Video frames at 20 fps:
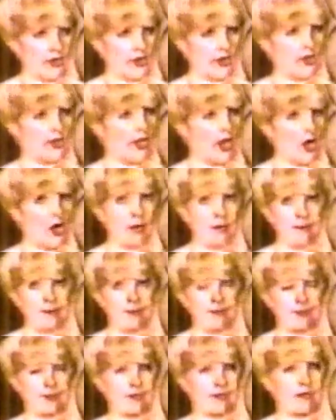You
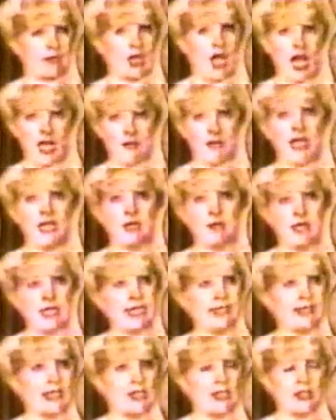know, I met him
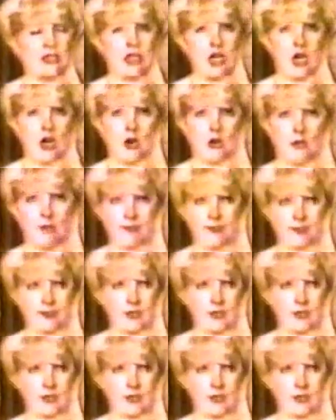in a disco.